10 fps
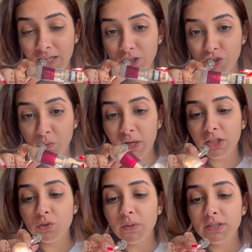Age
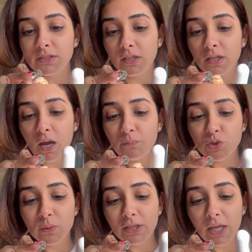Rewind Twist. It comes
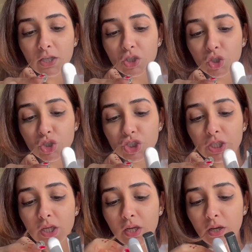with like a
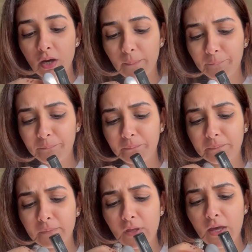cushion
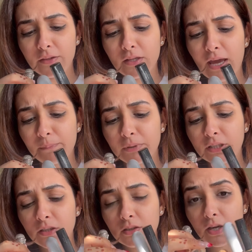
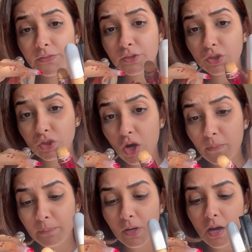applicator at the
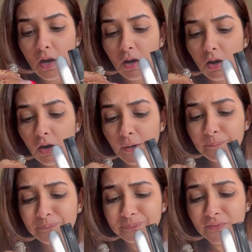top,
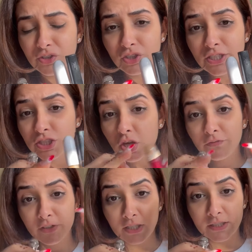really
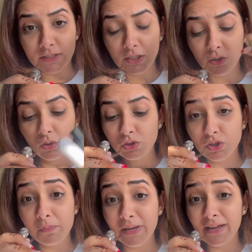soft and easy to also
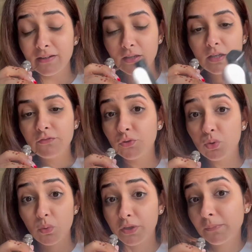blend in if you
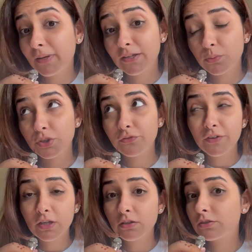don't want to blend it with your
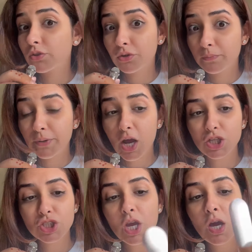fingers or a
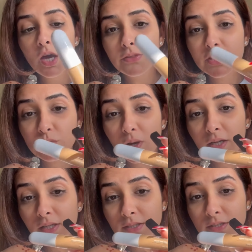brush. This one
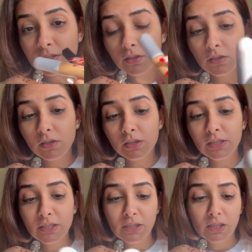is the
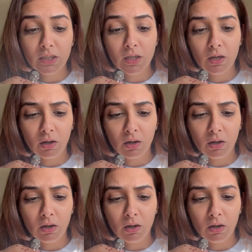Clinique